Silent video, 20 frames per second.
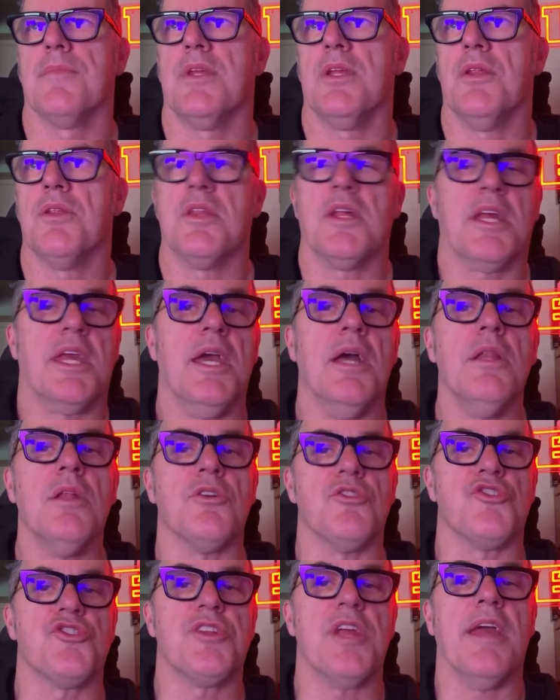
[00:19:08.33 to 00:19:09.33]
The
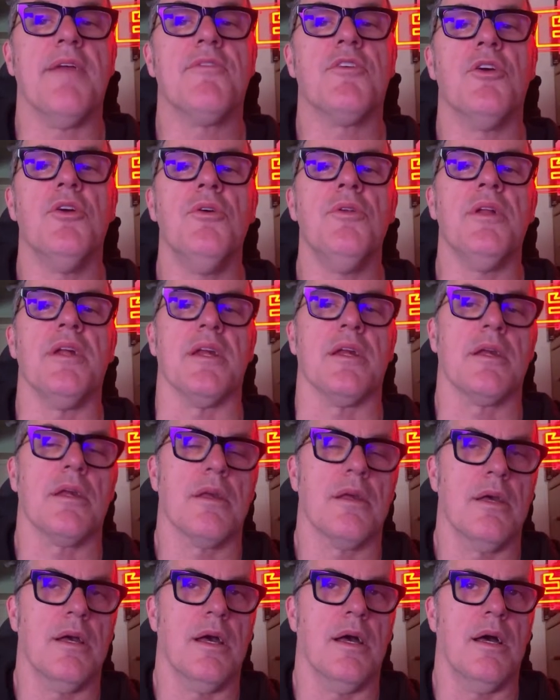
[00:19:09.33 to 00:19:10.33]
Killers, Dave Koenig,
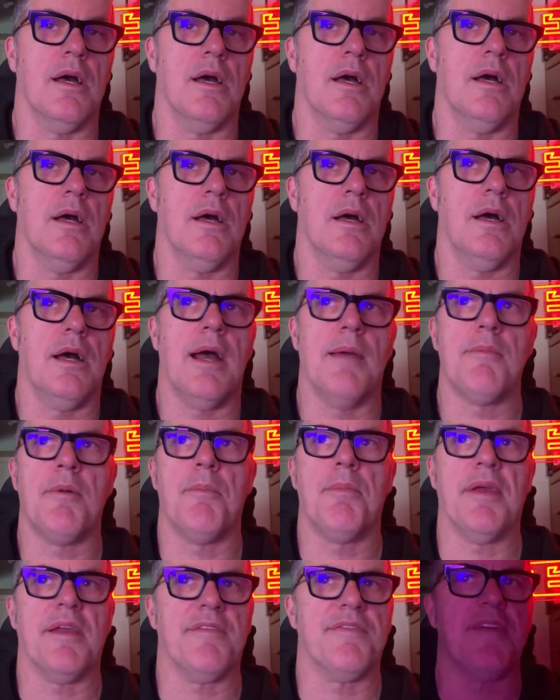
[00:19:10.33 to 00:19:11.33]
I'm a
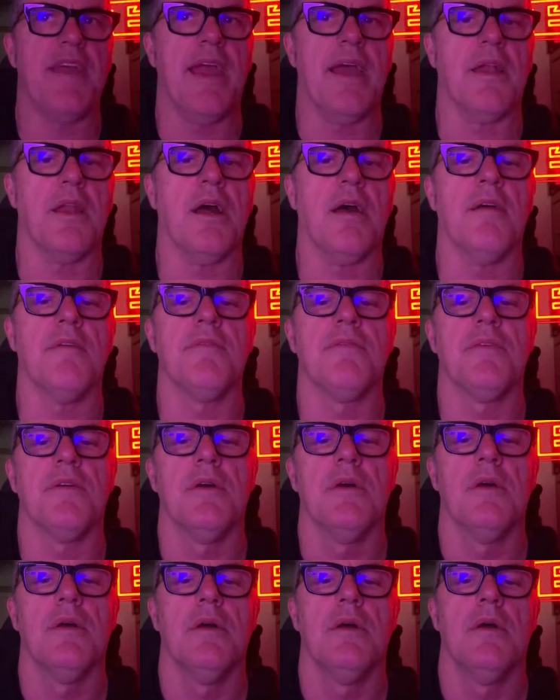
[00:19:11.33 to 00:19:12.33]
big fan of.
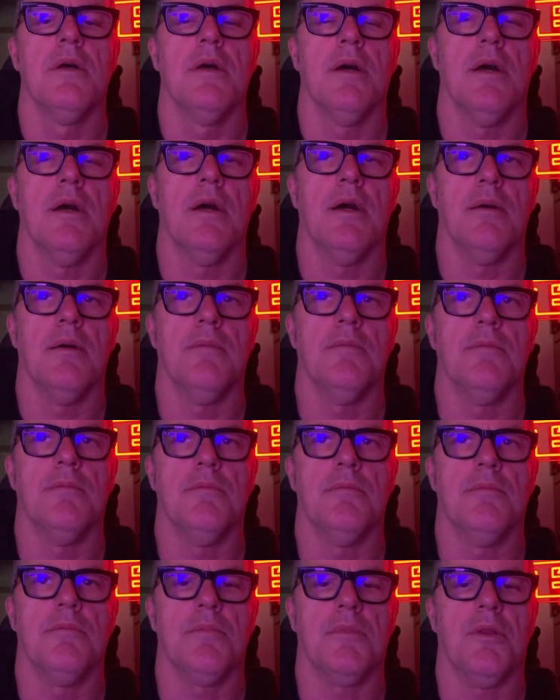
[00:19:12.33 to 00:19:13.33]

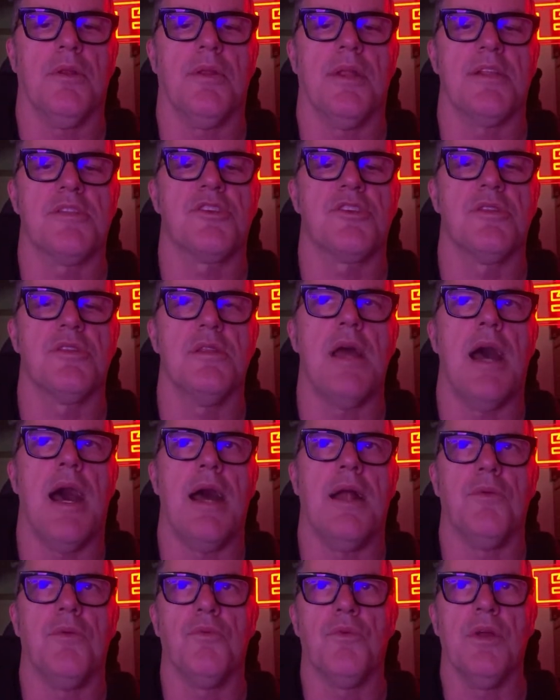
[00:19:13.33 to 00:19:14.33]
That's
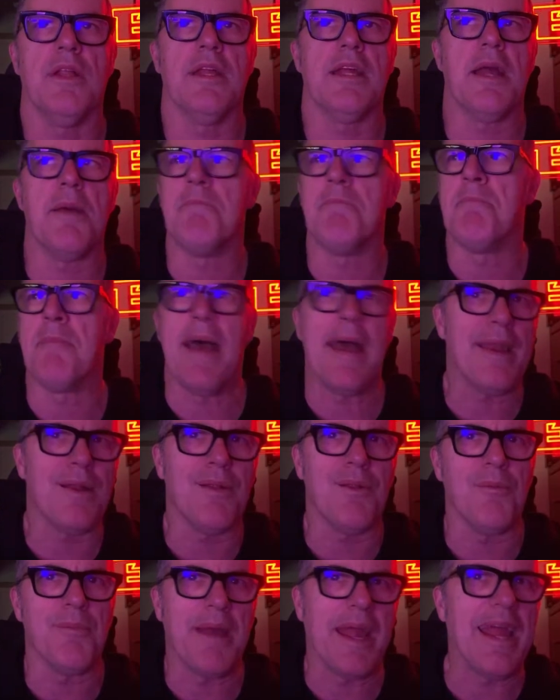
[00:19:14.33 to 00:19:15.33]
not really a
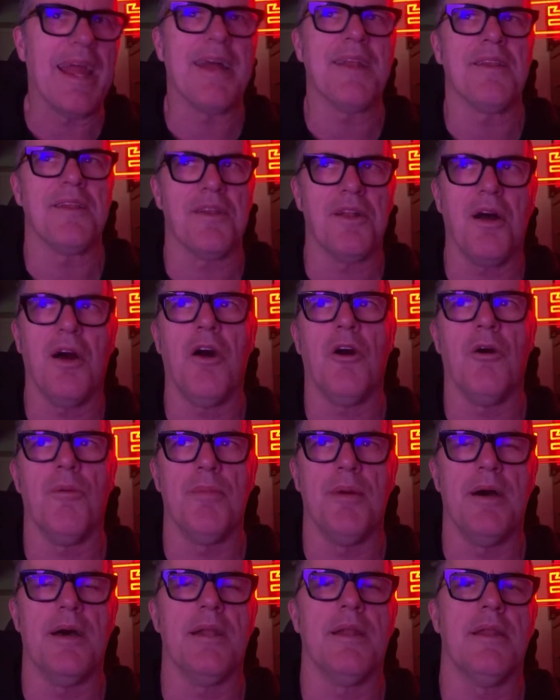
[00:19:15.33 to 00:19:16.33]
metal band at all,
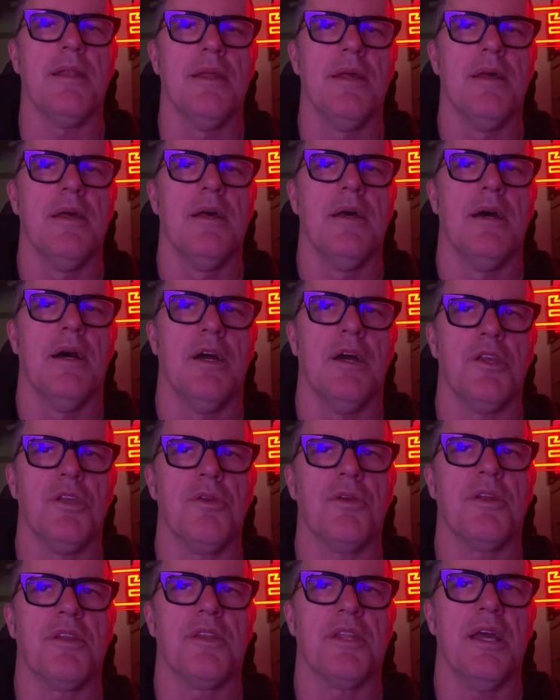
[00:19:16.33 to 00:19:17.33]
but you
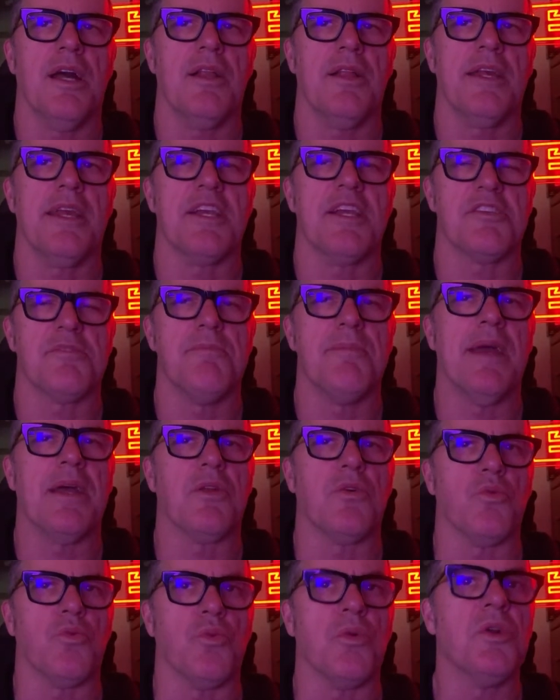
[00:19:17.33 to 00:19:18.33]
could tell he has
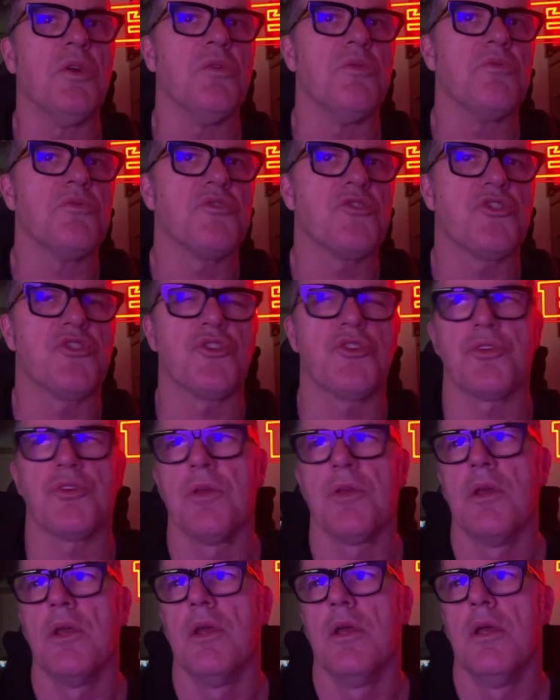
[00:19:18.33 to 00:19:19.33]
metal roots.
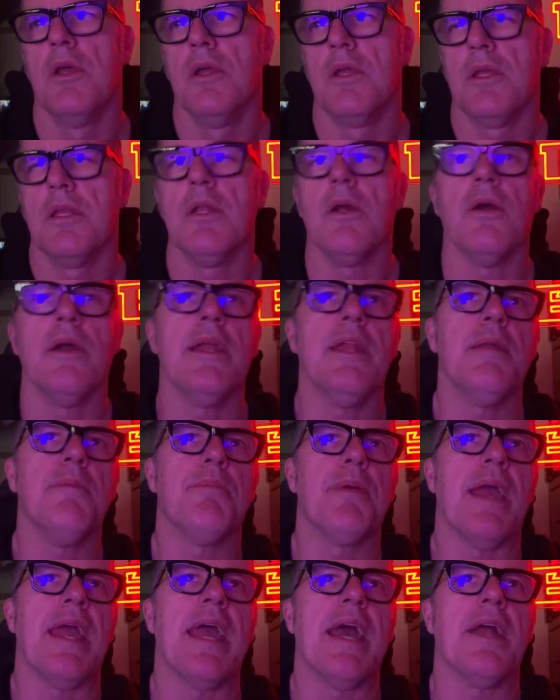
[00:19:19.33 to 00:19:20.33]
Any
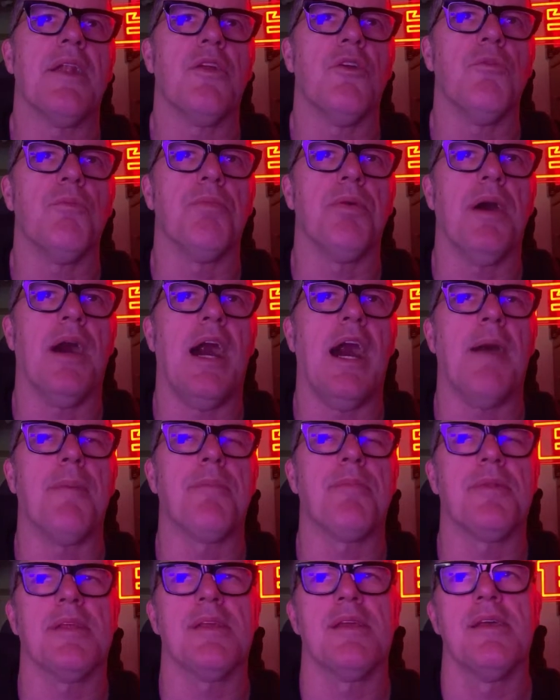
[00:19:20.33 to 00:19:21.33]
band who
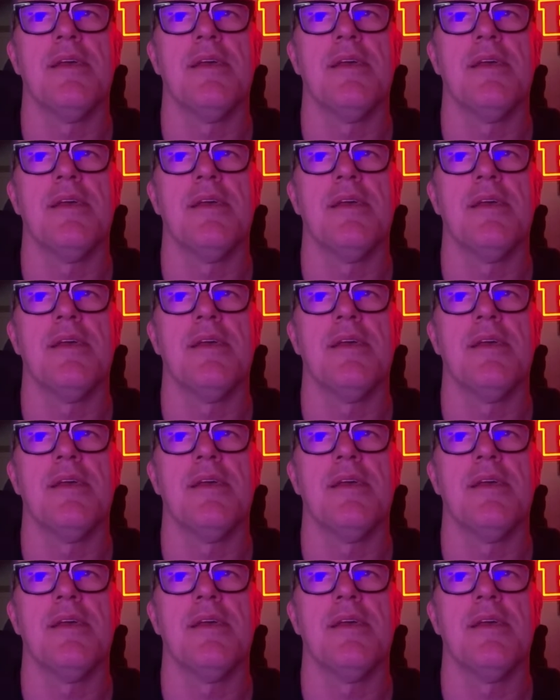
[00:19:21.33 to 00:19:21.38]
popped,